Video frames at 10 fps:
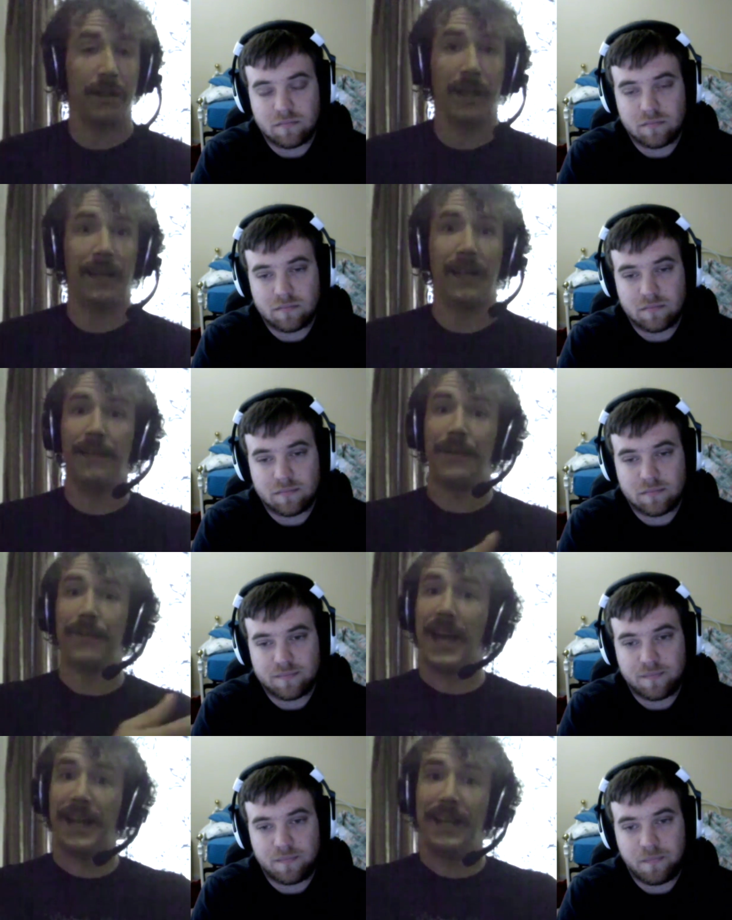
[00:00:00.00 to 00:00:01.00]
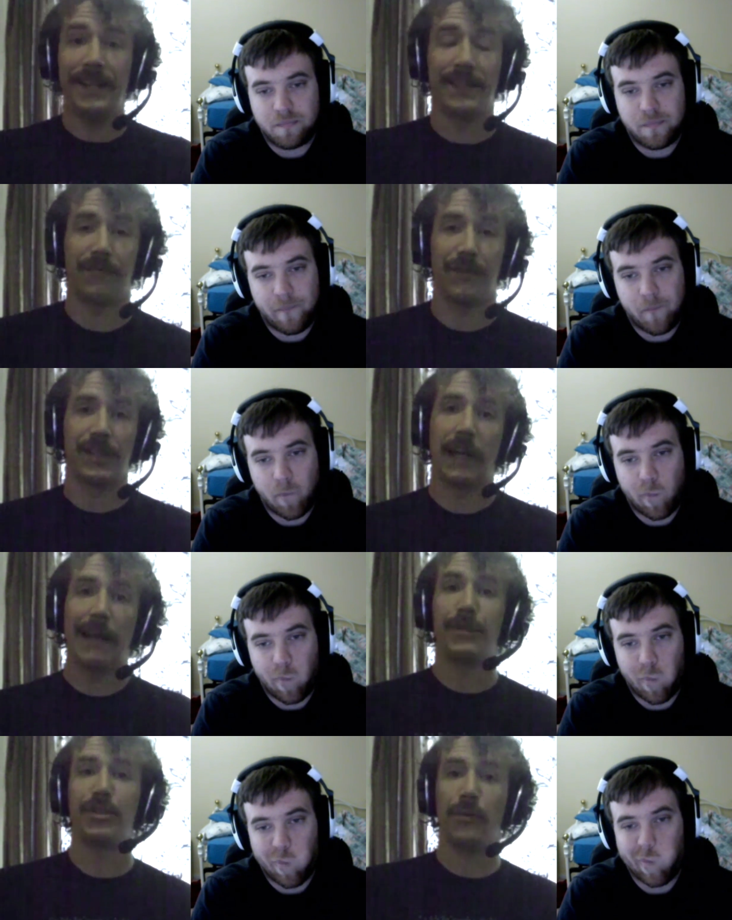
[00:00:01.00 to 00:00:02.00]
Speaker 1: If it's like,
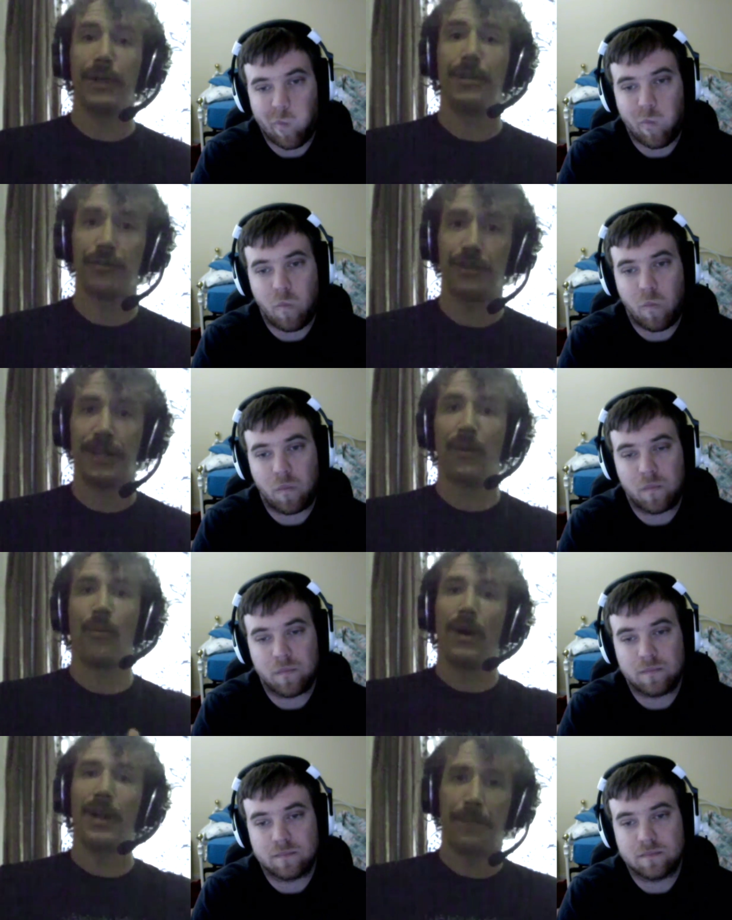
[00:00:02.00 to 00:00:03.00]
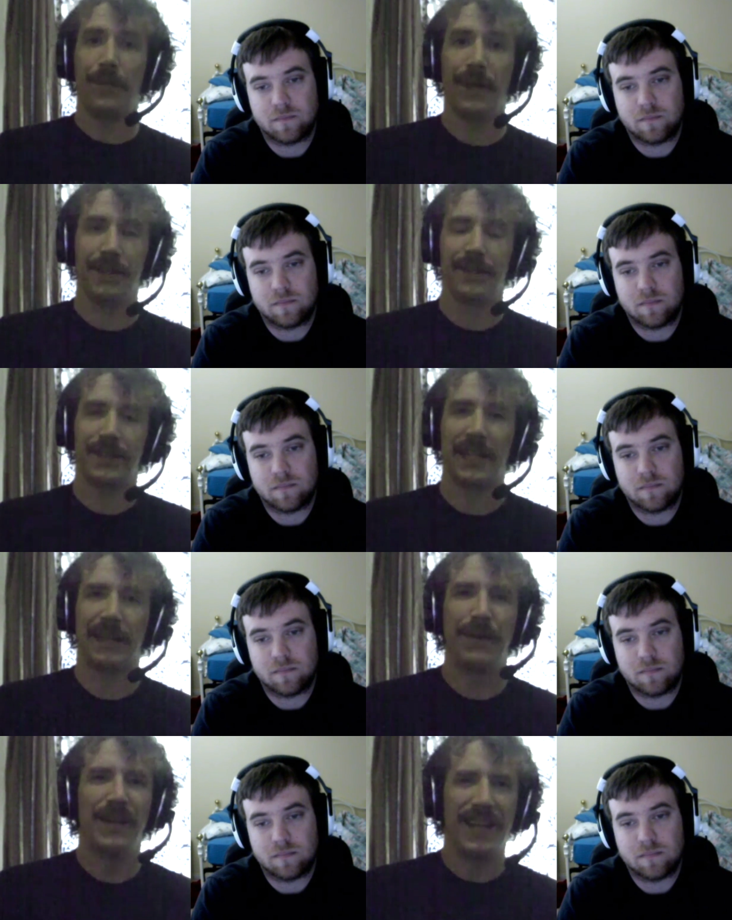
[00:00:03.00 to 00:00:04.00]
I'm so interested, I want to play this
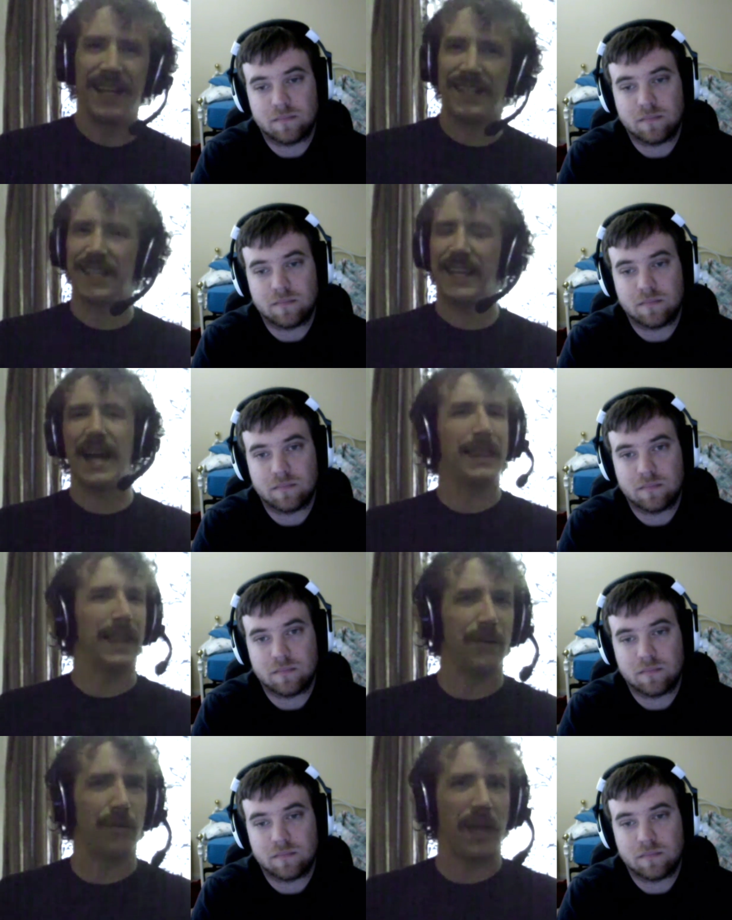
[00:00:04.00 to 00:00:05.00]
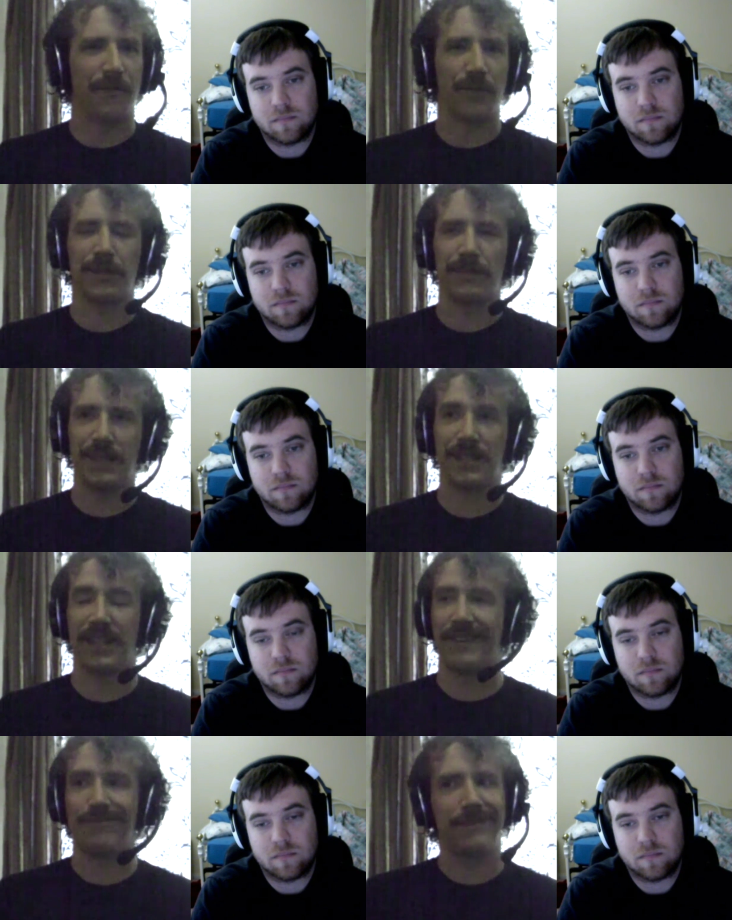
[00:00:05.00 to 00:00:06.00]
game, is it not then okay for somebody's
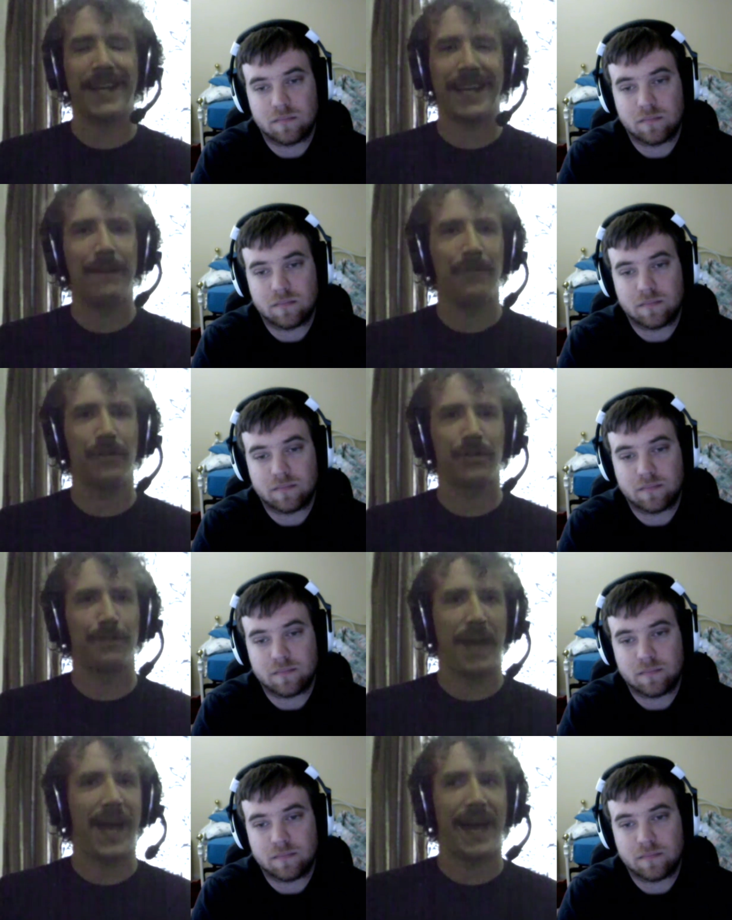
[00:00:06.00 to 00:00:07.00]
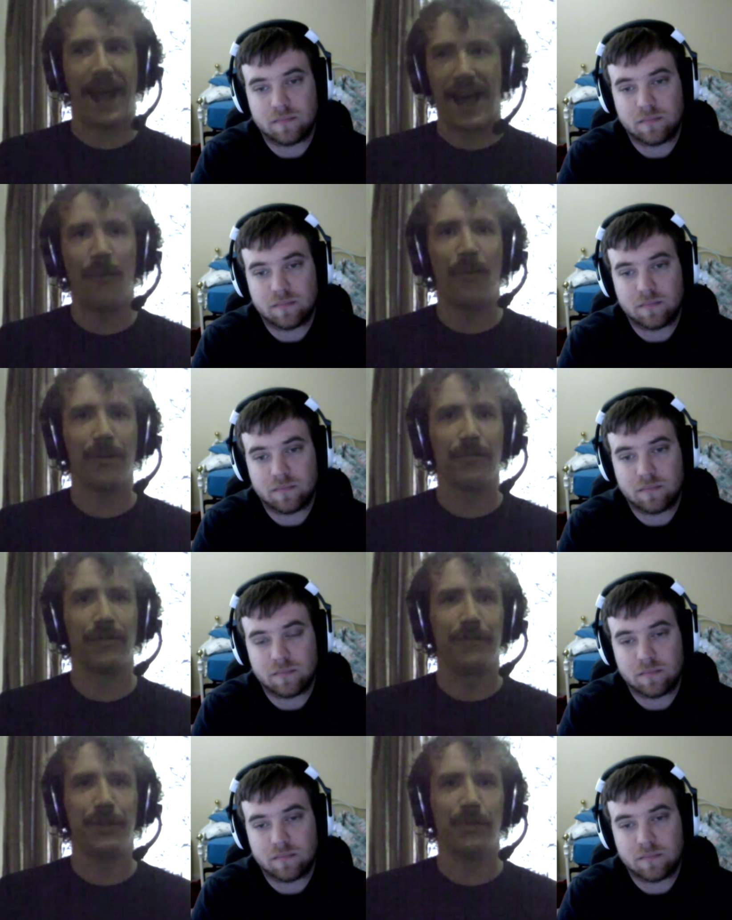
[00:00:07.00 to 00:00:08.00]
like, that game looks bad, I want to
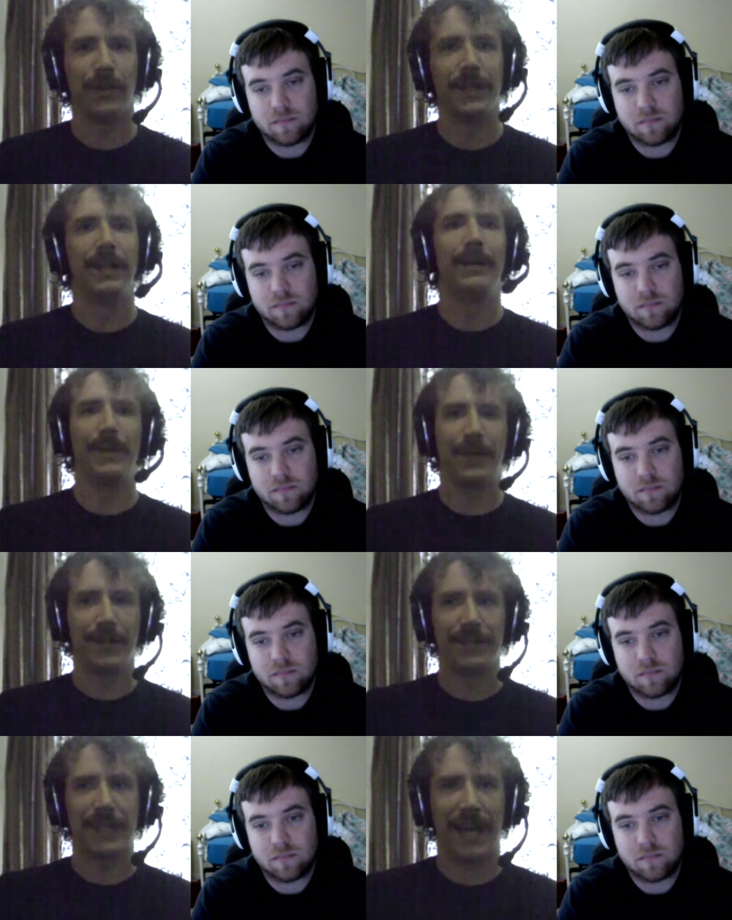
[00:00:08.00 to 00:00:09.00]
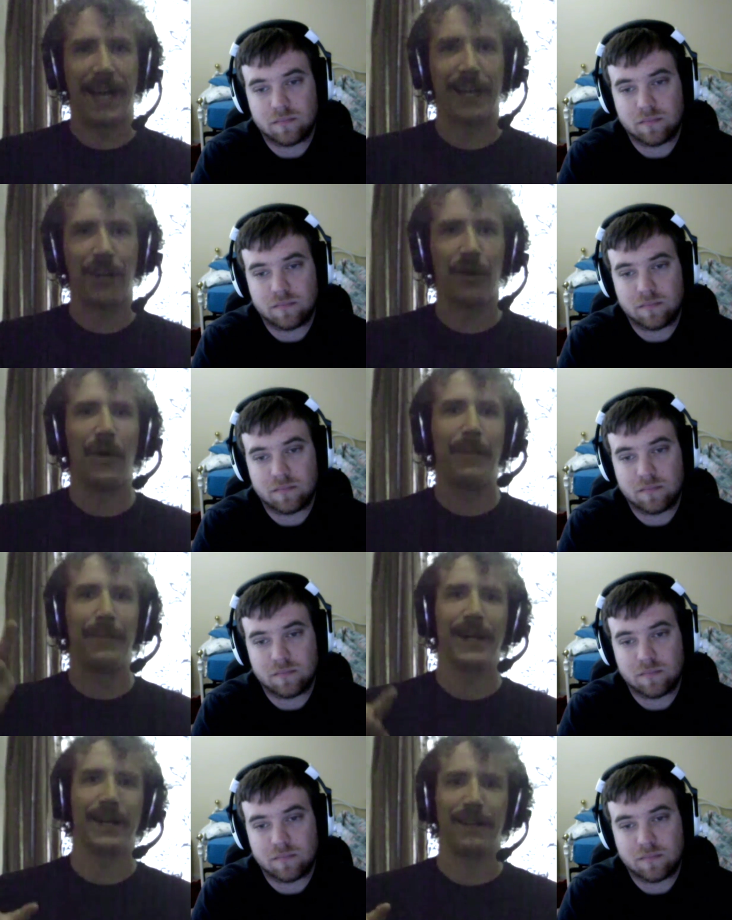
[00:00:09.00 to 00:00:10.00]
review it? Because I know
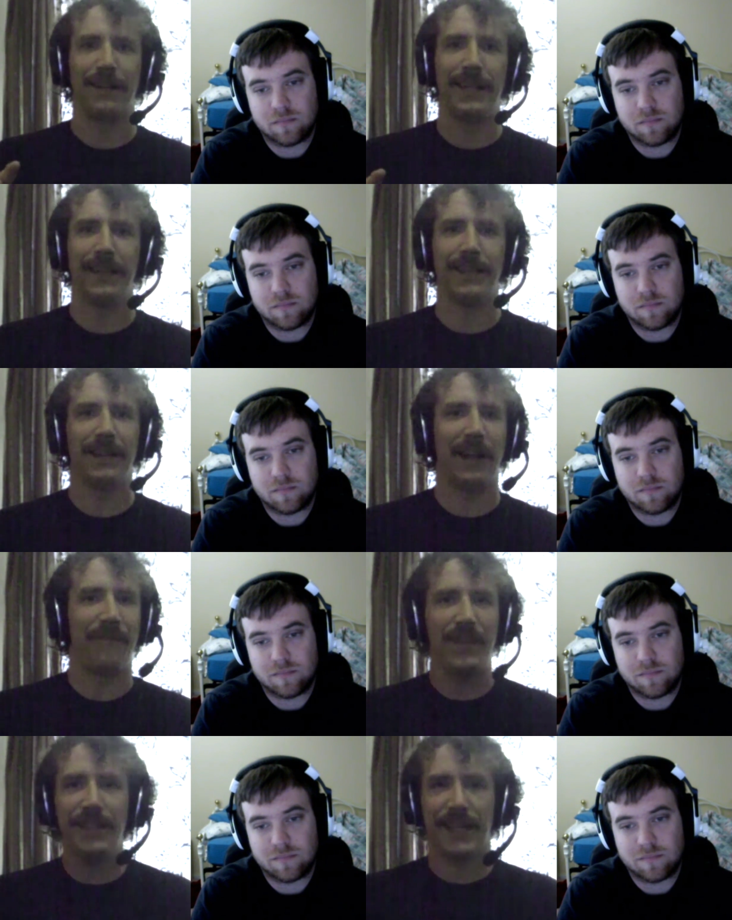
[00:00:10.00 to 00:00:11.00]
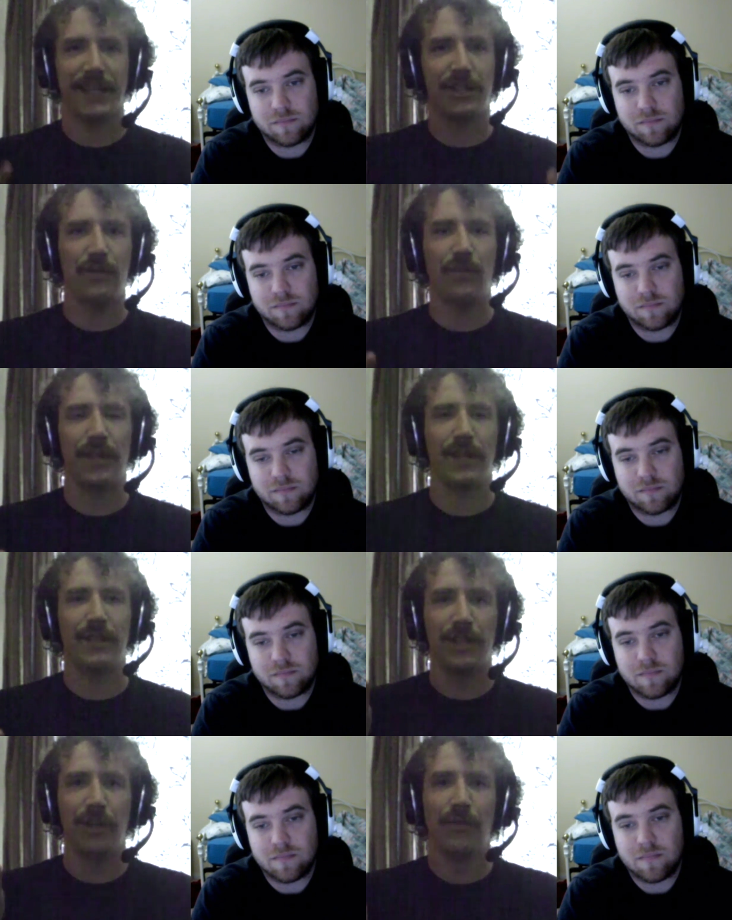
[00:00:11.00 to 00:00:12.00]
I'm not going to like it. I feel like it's two
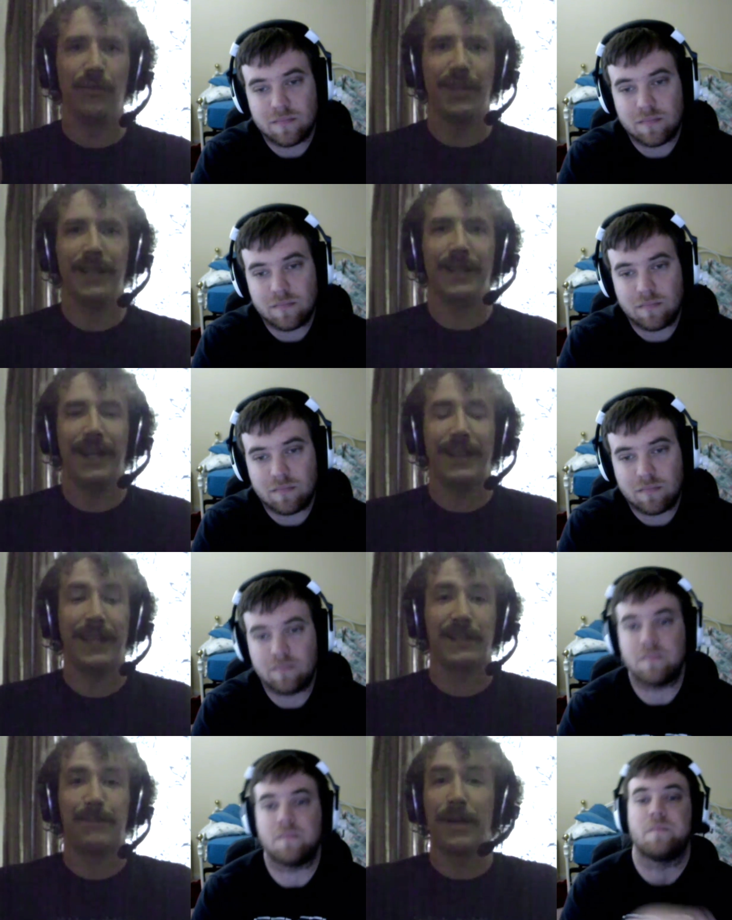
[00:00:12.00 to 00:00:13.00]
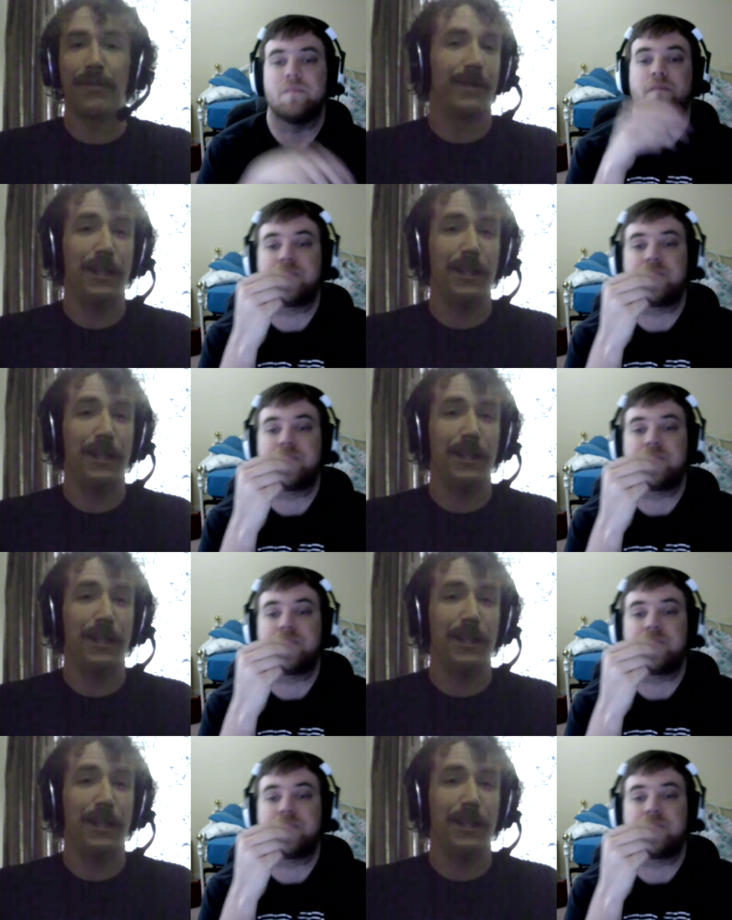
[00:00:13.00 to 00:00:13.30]
things. The only thing that I think is better than